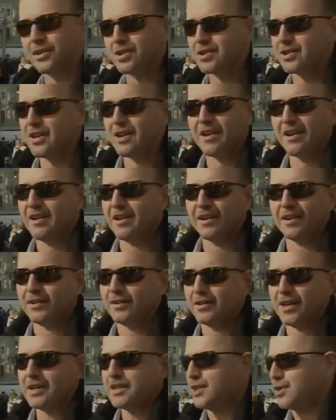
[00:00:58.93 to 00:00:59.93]
just
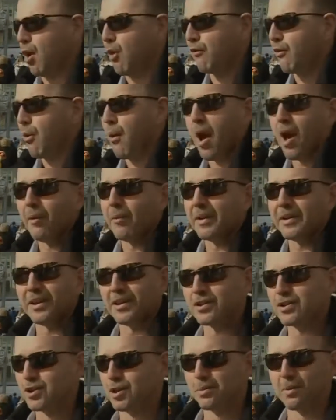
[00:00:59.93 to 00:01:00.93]
this is overwhelming. The
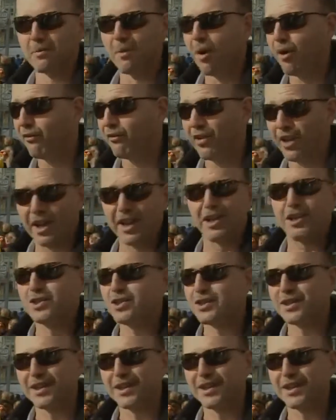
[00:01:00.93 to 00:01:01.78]
Super Bowl Village,